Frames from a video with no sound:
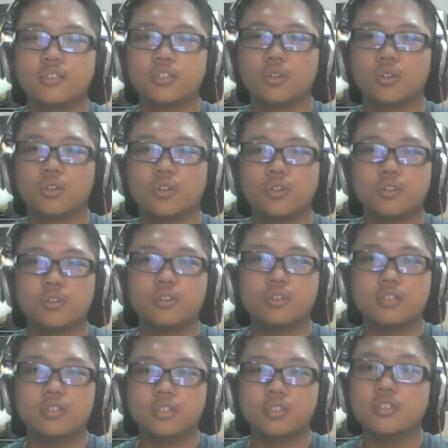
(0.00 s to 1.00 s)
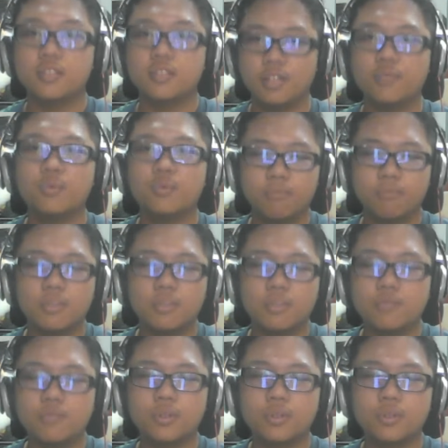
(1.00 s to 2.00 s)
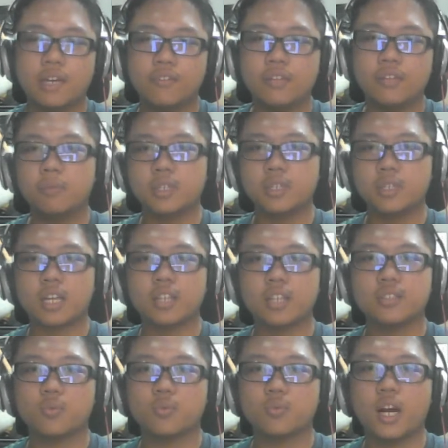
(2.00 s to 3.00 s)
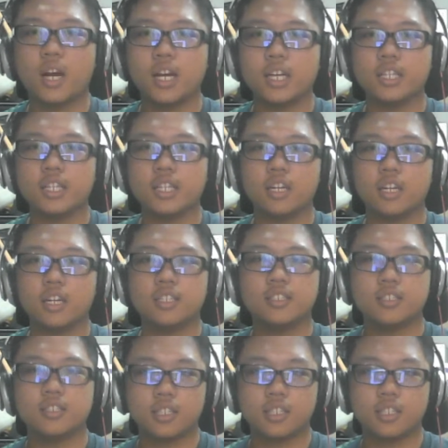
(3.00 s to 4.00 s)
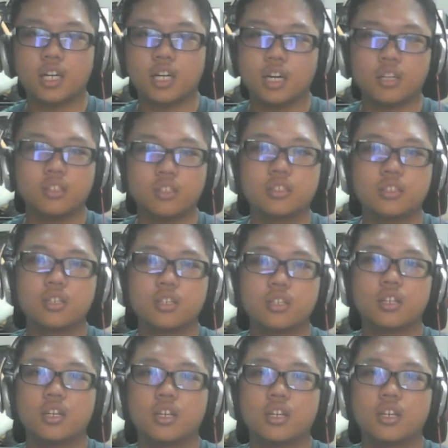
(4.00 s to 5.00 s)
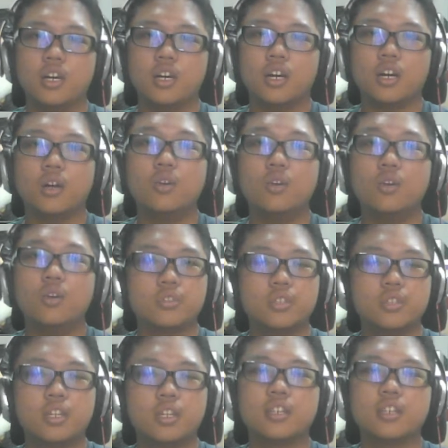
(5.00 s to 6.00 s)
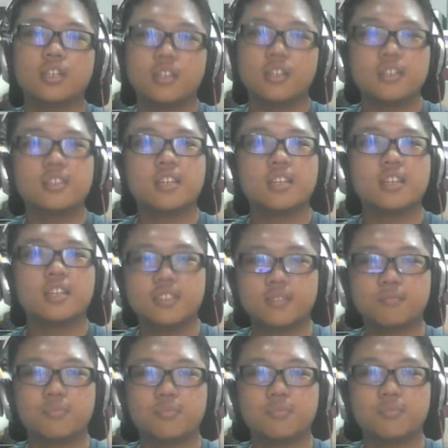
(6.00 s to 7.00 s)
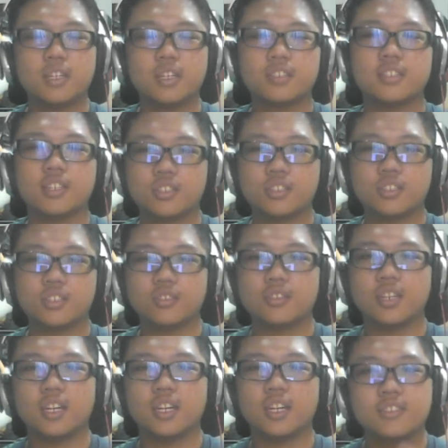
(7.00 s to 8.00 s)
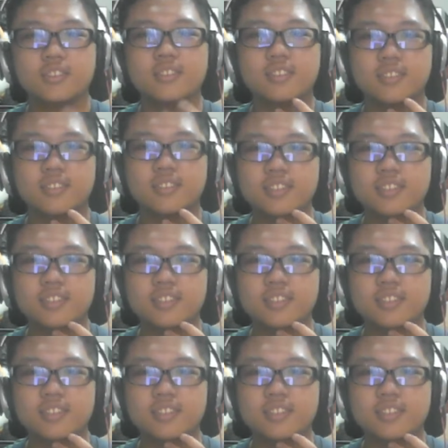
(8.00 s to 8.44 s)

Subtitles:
So it would definitely make sense why there is a cult. There's a Buddha statue. Nice.